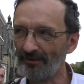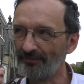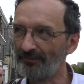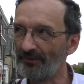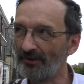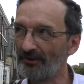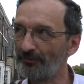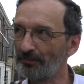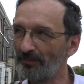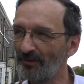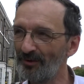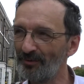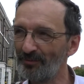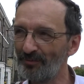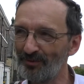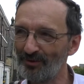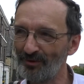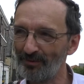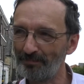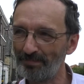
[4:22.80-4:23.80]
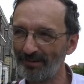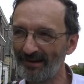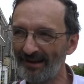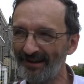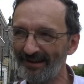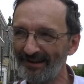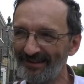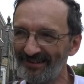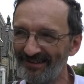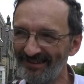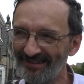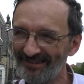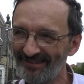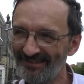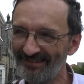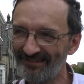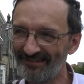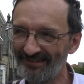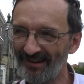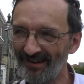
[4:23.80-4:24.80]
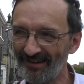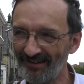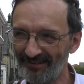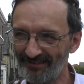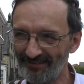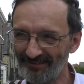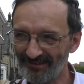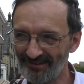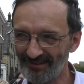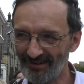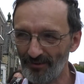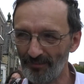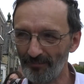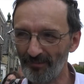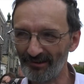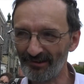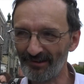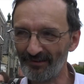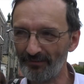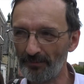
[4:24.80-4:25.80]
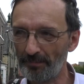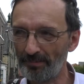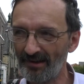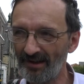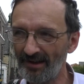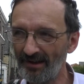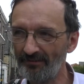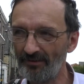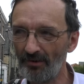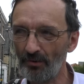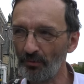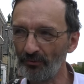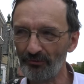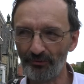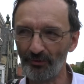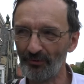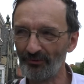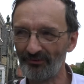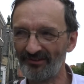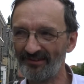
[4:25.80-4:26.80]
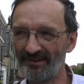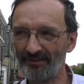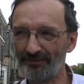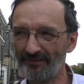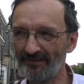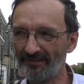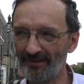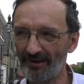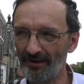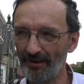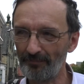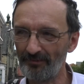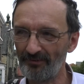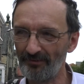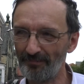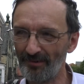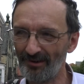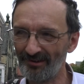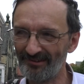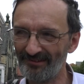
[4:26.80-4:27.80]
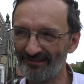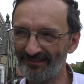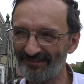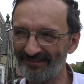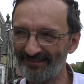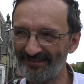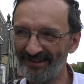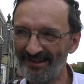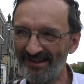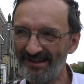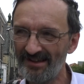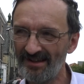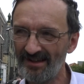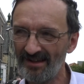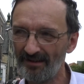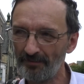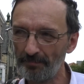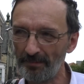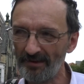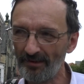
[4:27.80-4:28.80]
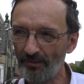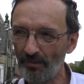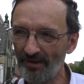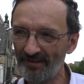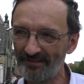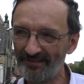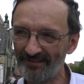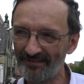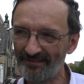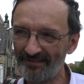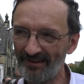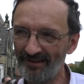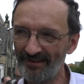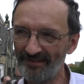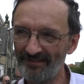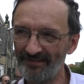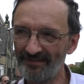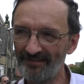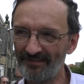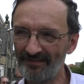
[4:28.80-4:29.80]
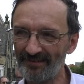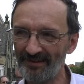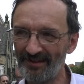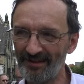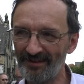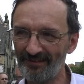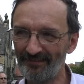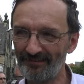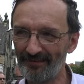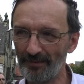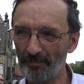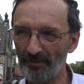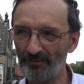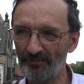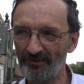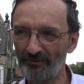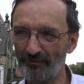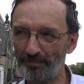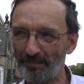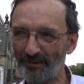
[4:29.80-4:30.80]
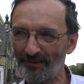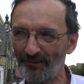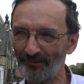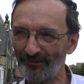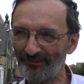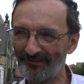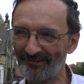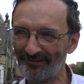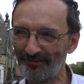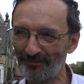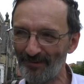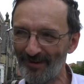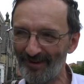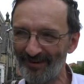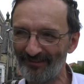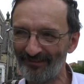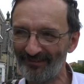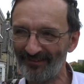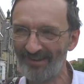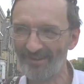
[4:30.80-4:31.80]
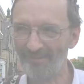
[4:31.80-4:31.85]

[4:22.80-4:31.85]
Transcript: First World War plane. It's like, you know, a model of a plane. There are all sorts of different types of models. It's been quite exciting seeing some of the spills as well.